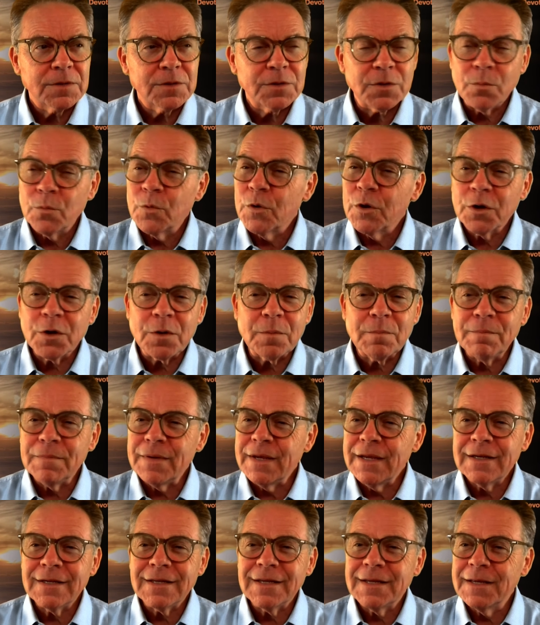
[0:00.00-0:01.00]
We're going to
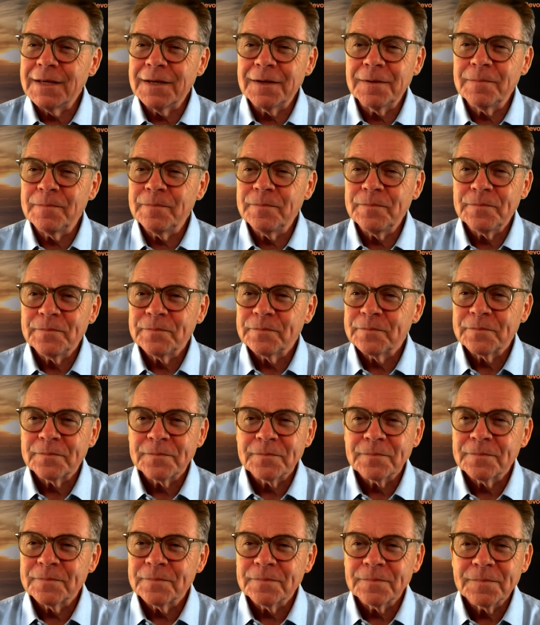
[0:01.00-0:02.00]
meet him
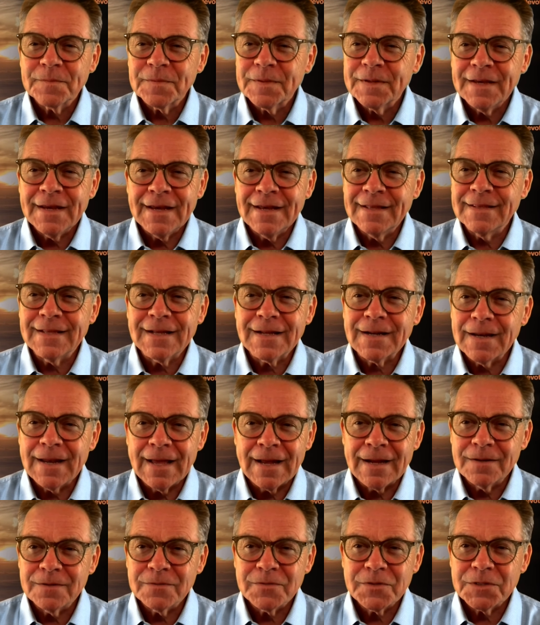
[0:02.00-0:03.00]
in the
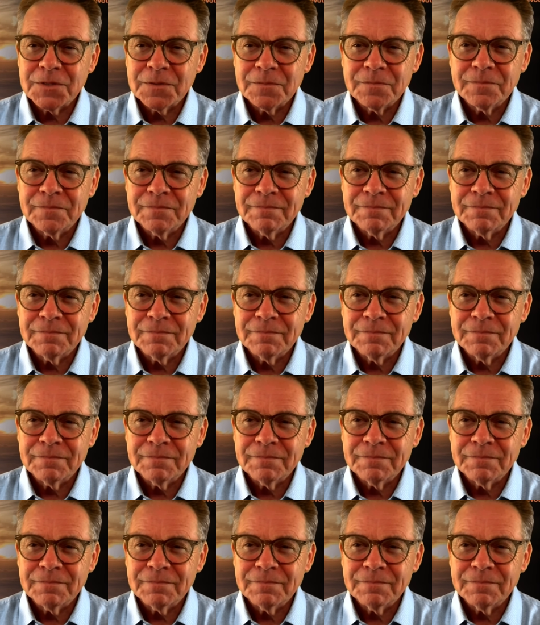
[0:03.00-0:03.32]
clouds.